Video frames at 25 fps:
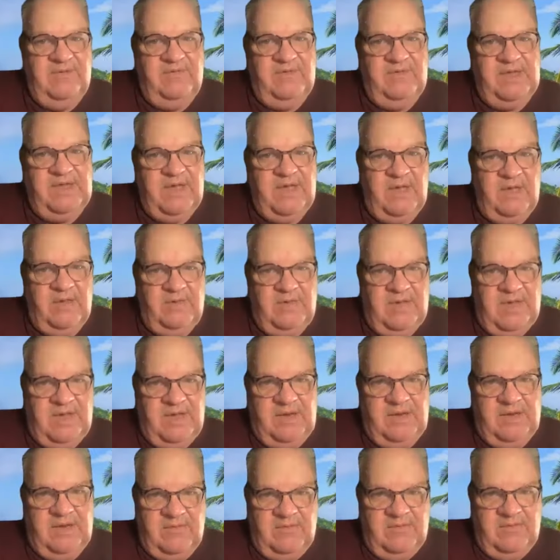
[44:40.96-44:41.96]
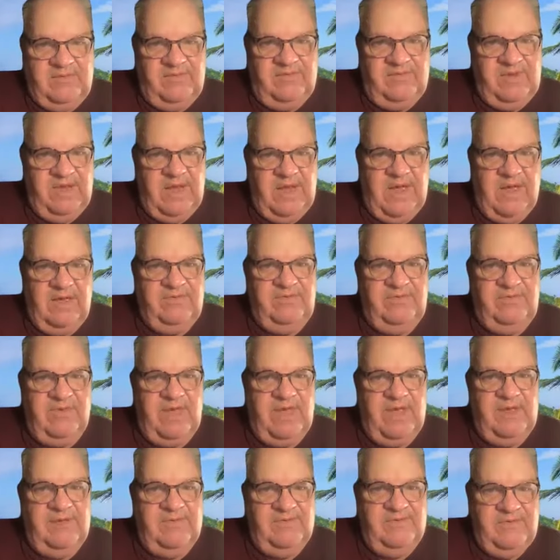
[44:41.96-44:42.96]
ago that it was the last
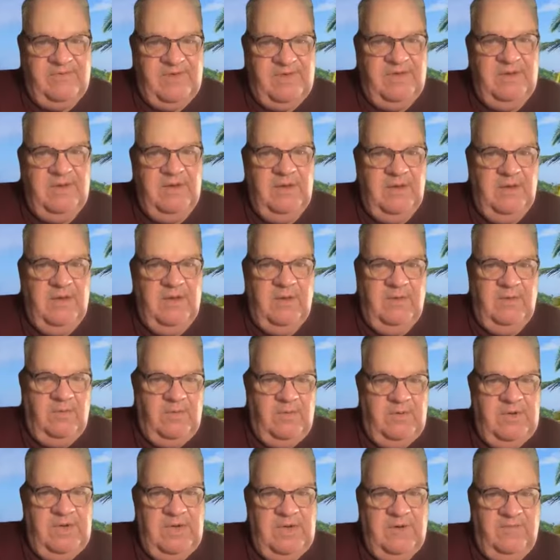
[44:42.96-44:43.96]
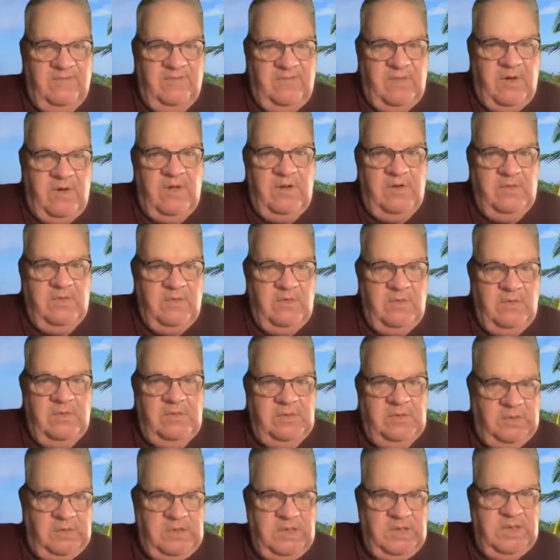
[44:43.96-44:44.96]
days, and we're in the final,
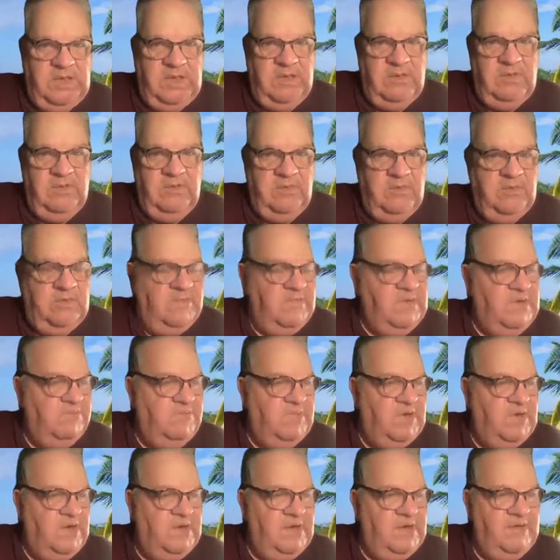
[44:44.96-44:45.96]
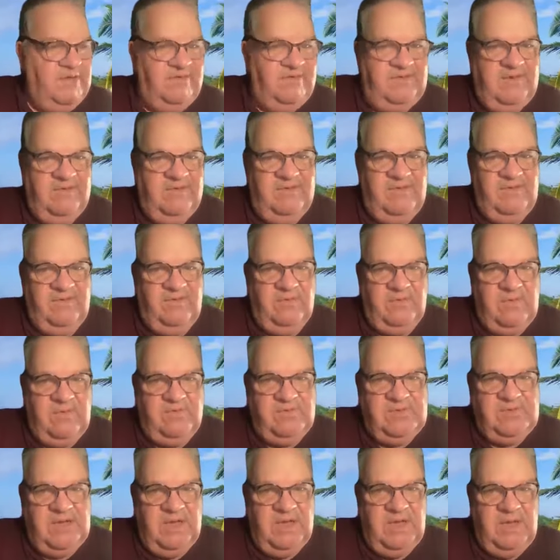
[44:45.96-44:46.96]
you know. Remember, it says in
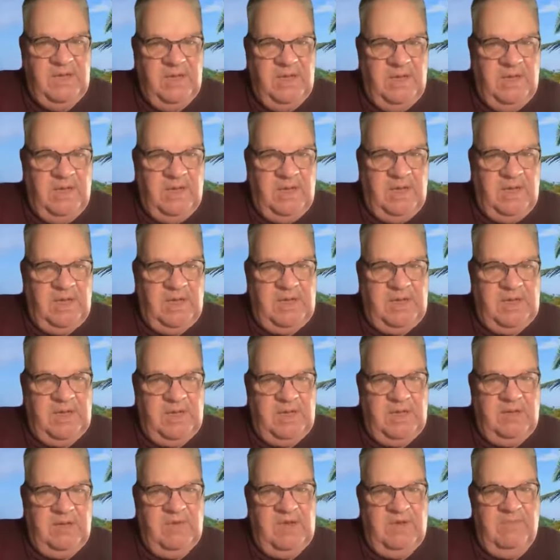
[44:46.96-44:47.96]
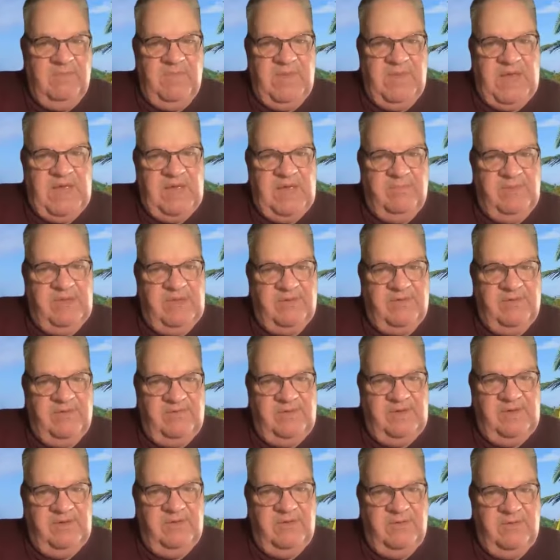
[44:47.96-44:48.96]
Scripture, he went mad because
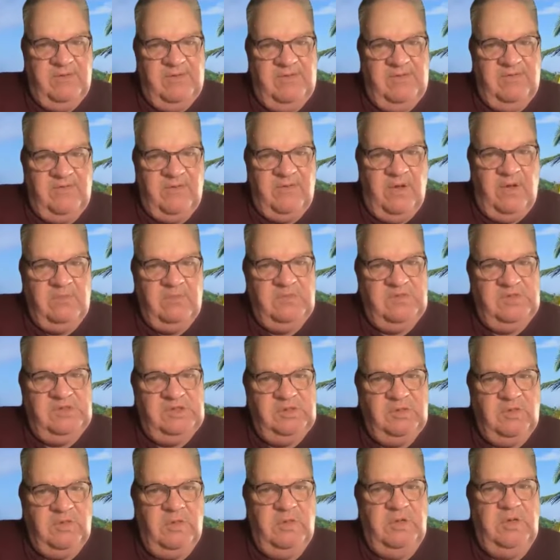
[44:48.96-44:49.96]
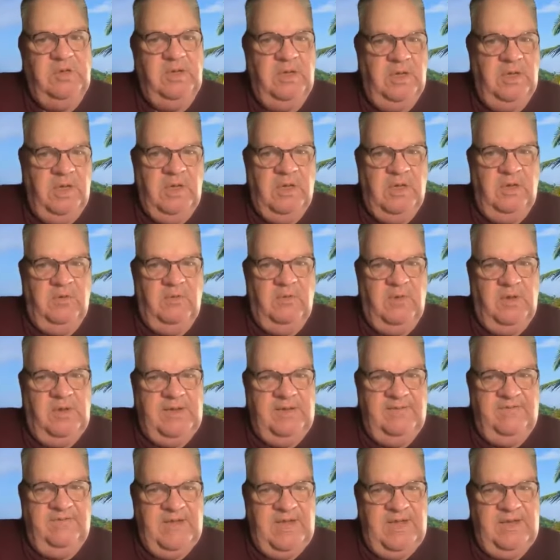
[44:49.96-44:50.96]
he knew his time was short. Well, he
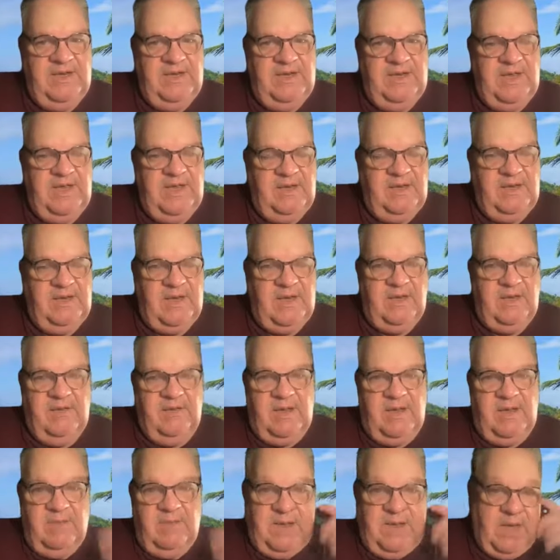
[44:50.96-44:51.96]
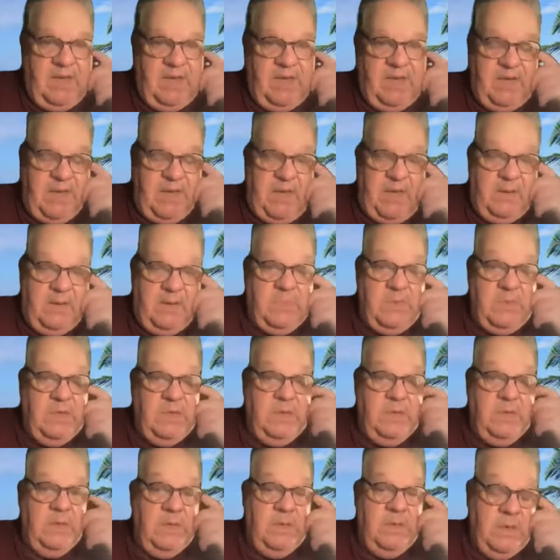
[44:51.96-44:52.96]
found out about
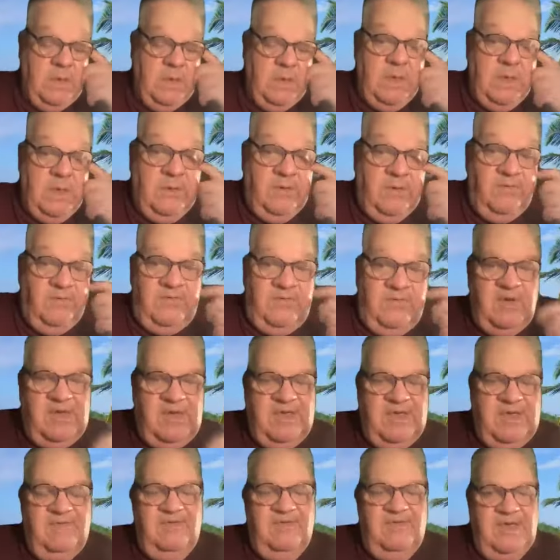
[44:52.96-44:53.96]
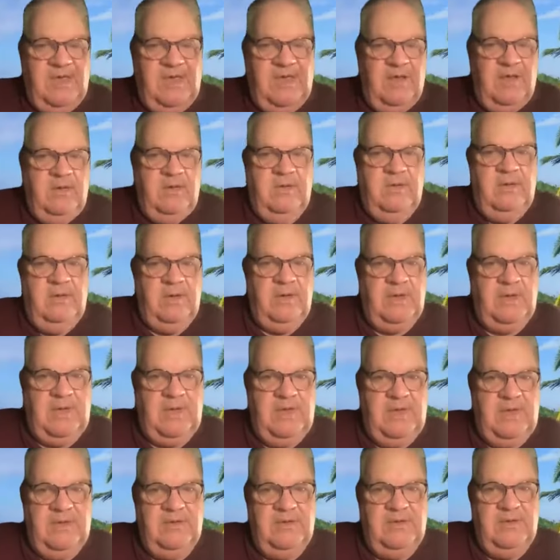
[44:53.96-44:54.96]
2 years ago,
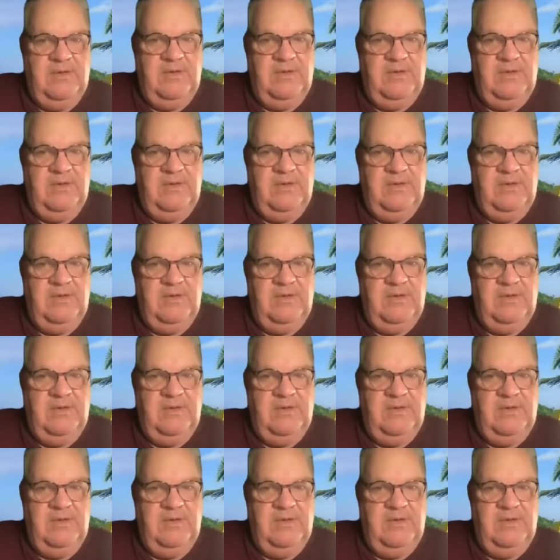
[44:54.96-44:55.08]
and